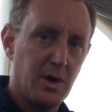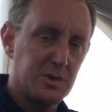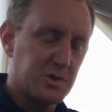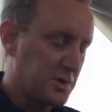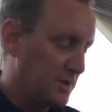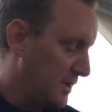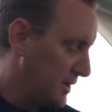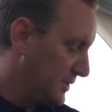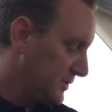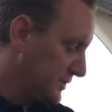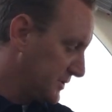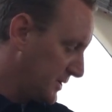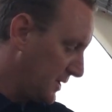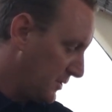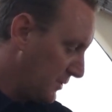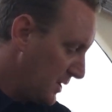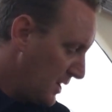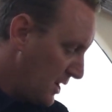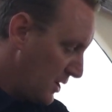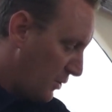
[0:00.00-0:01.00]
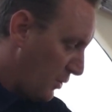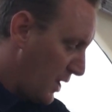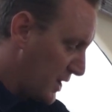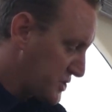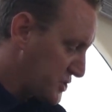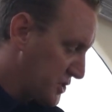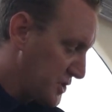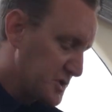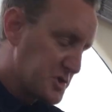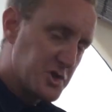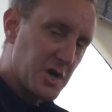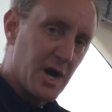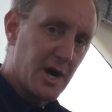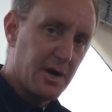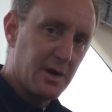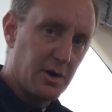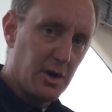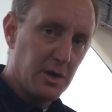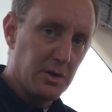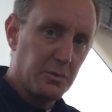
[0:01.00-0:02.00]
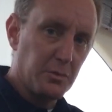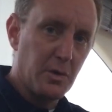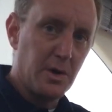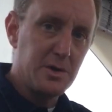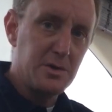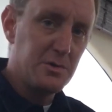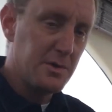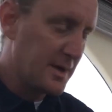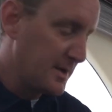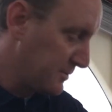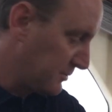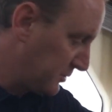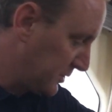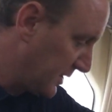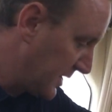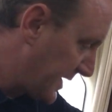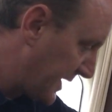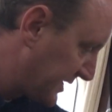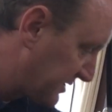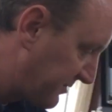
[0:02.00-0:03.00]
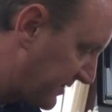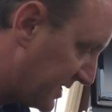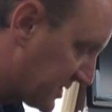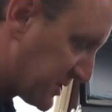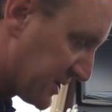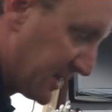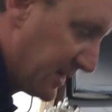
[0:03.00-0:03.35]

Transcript: in to wash clothes. So washer and dryer all in one unit, really nice